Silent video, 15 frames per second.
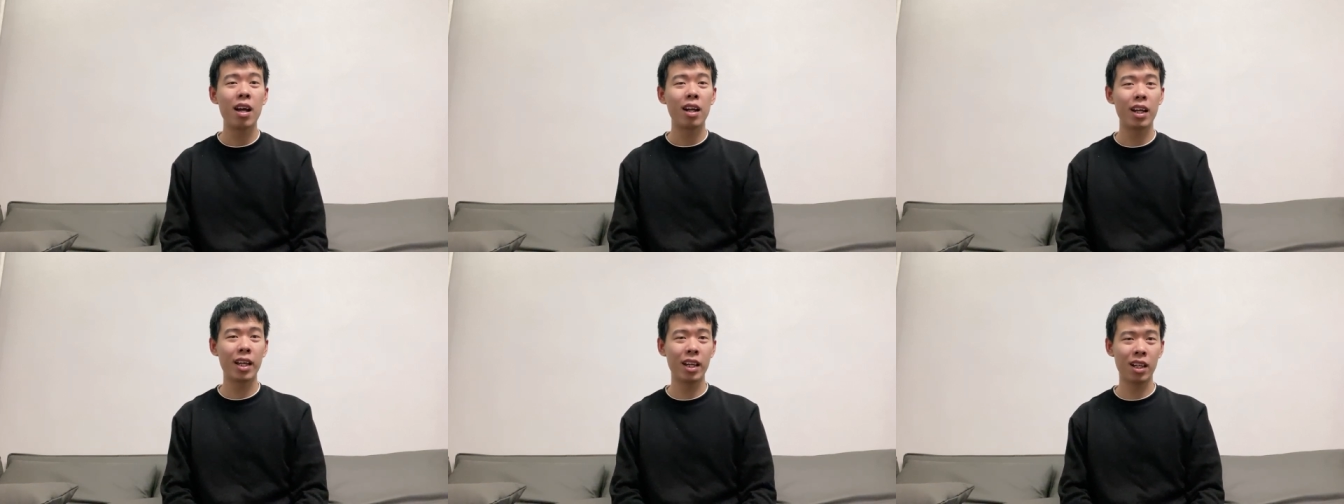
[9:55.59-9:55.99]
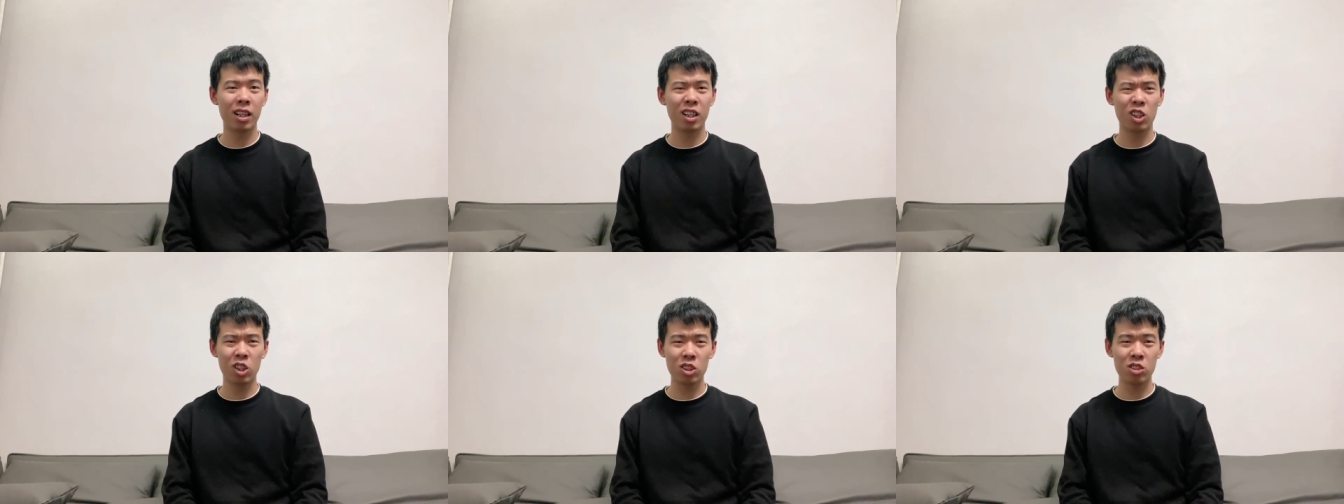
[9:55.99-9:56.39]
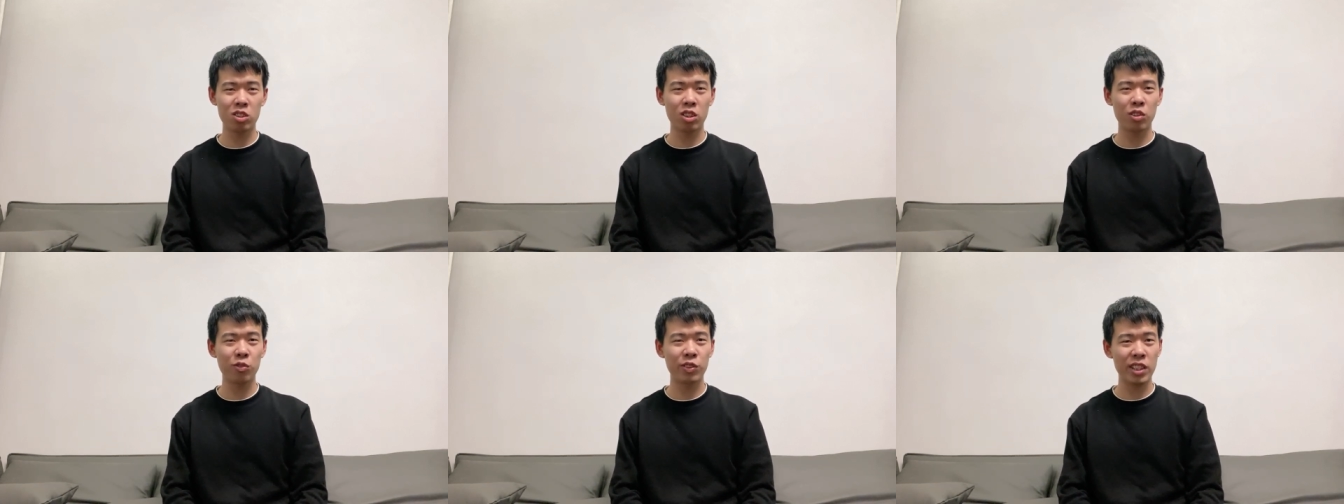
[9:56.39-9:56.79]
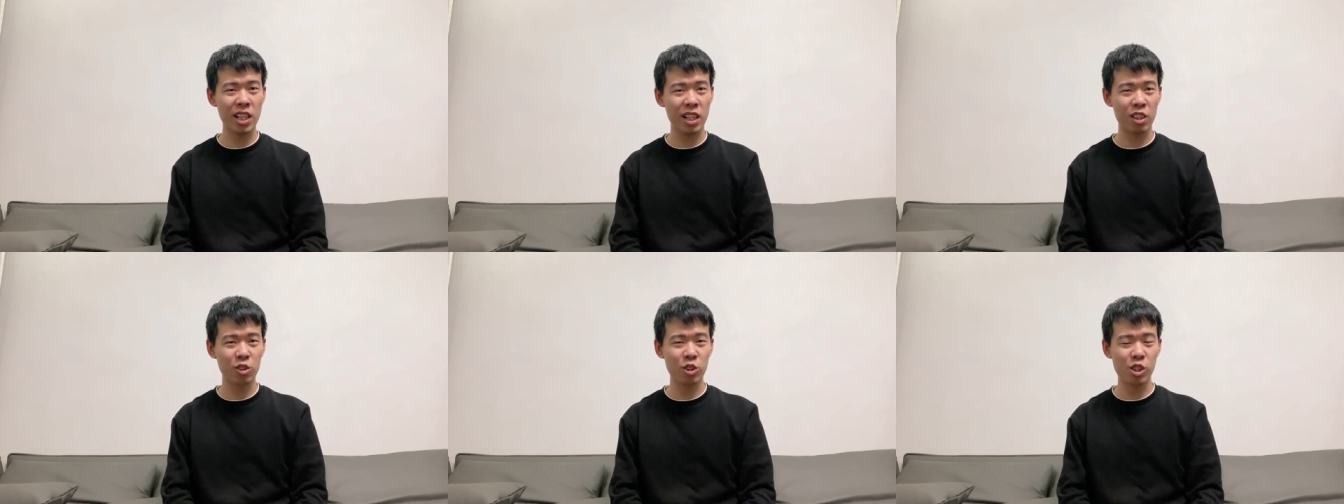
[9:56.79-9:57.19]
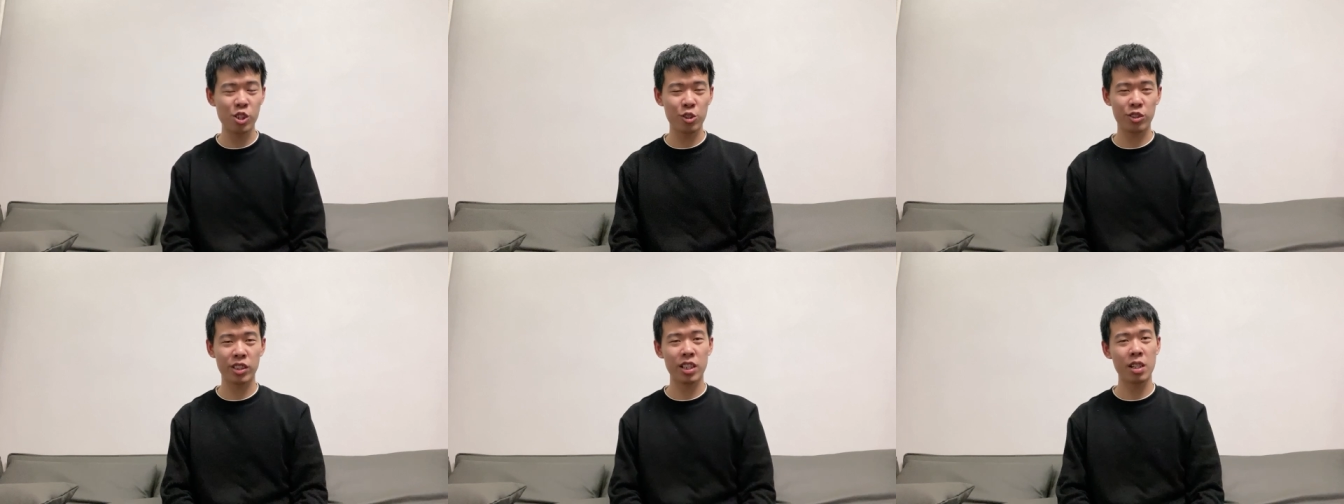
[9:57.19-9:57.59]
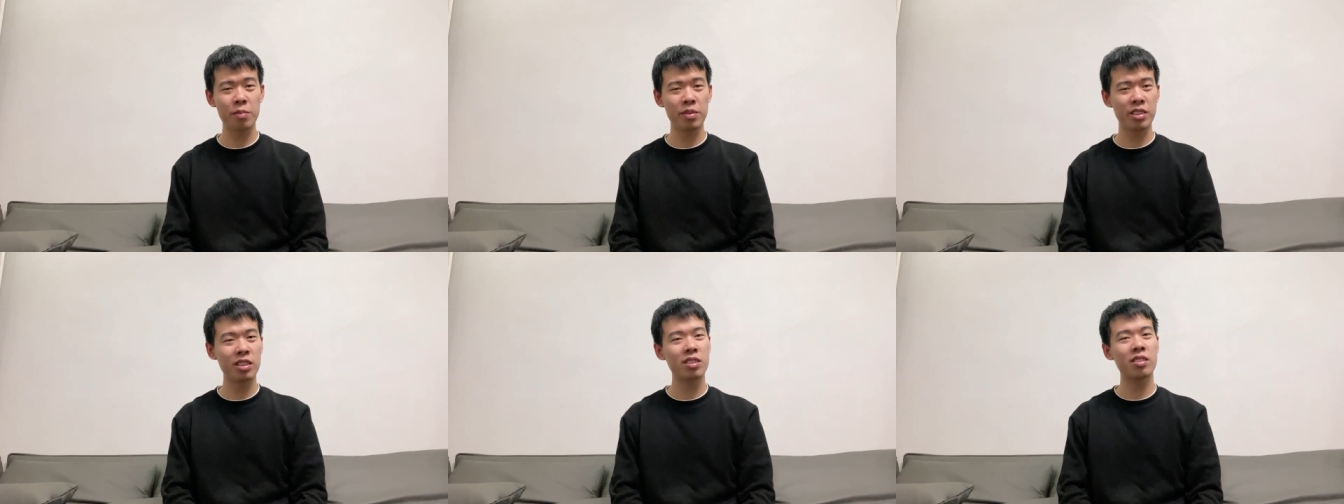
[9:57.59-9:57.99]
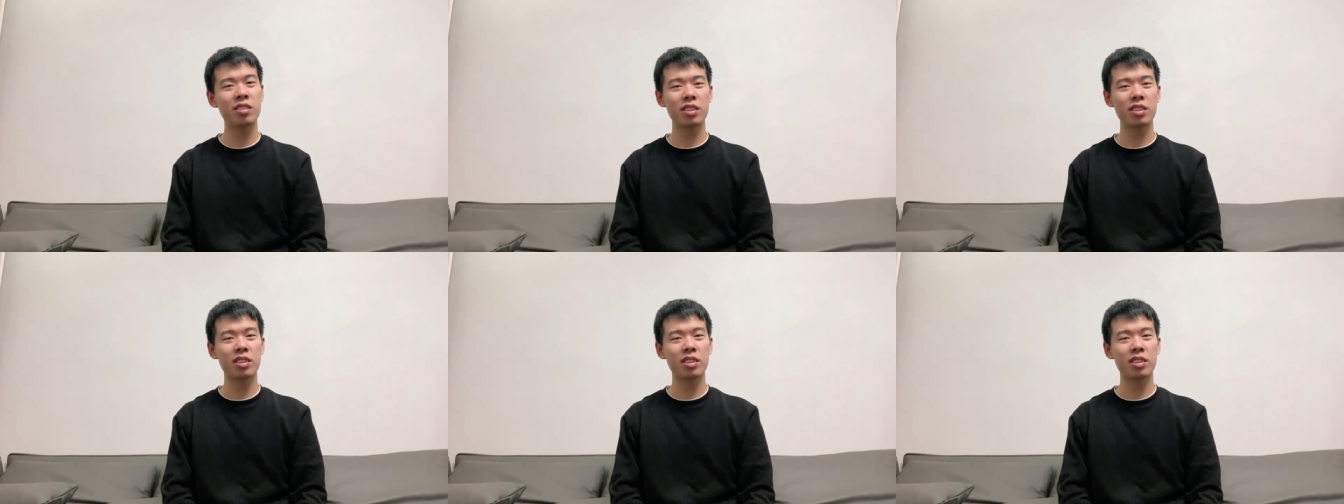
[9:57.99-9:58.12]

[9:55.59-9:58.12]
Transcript: There are lots of technology companies